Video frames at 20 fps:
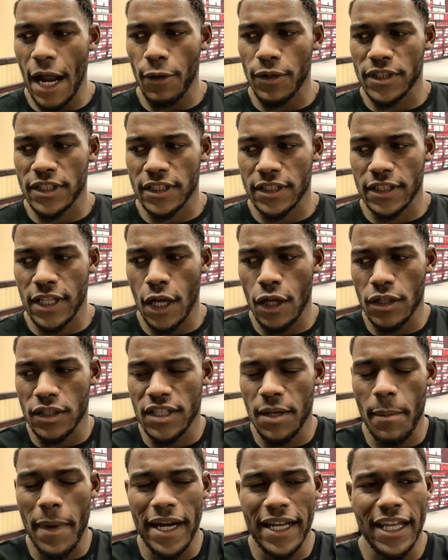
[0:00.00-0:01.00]
I was telling
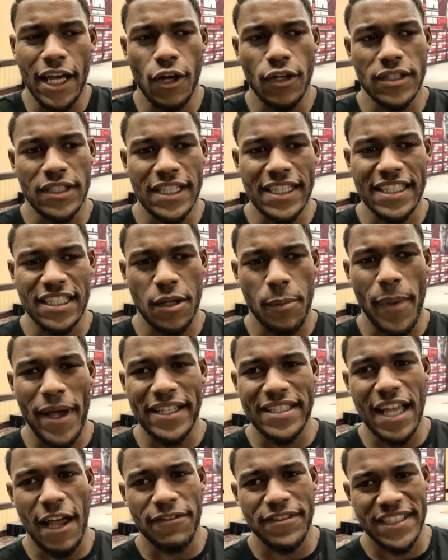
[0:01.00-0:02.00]
somebody else, this is the
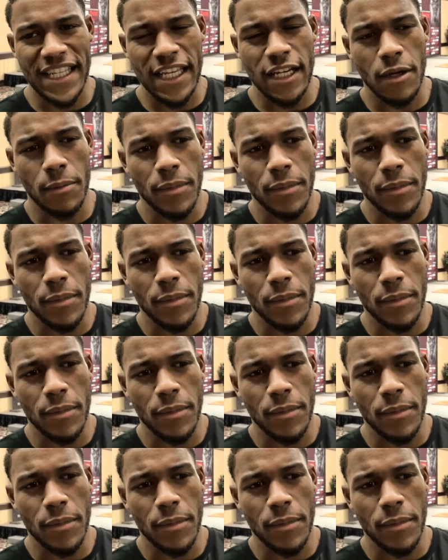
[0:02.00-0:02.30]
best I've seen